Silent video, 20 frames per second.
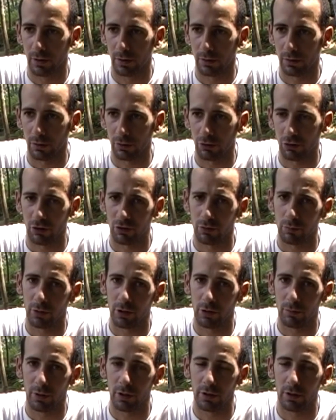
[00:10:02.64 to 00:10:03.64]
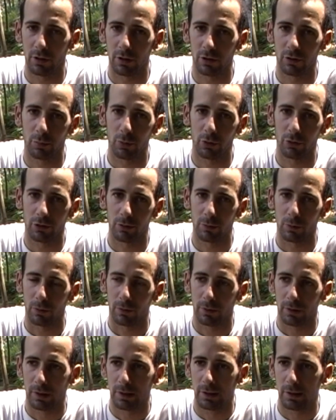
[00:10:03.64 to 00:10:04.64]
touch as many media as possible.
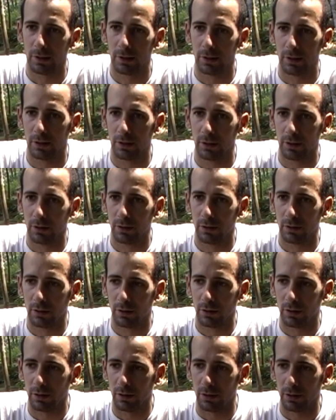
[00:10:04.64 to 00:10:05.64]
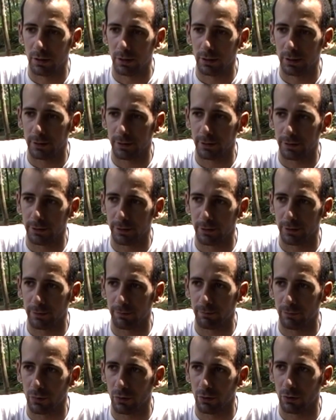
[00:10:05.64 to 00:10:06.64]

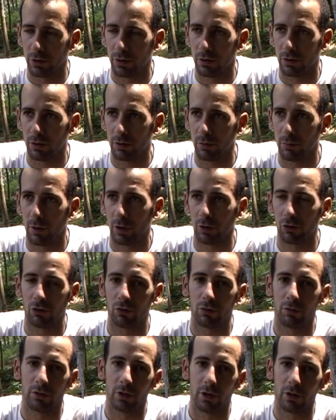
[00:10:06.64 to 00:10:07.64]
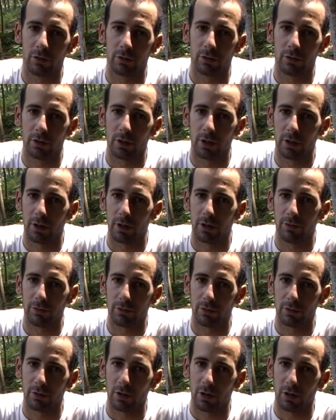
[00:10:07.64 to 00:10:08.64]
And so in March 2000 I left
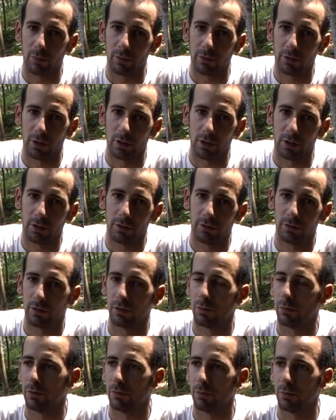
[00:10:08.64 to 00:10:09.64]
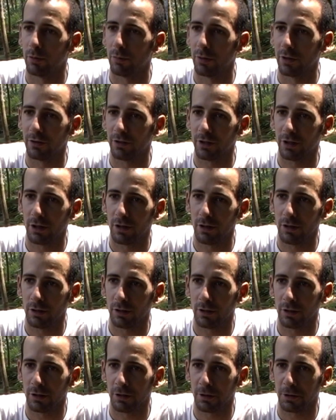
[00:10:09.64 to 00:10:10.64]
Daramsala, still with my bicycle,
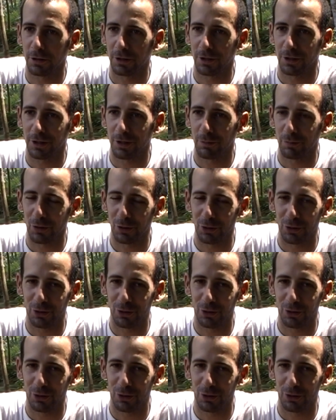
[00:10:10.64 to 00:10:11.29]
and kept on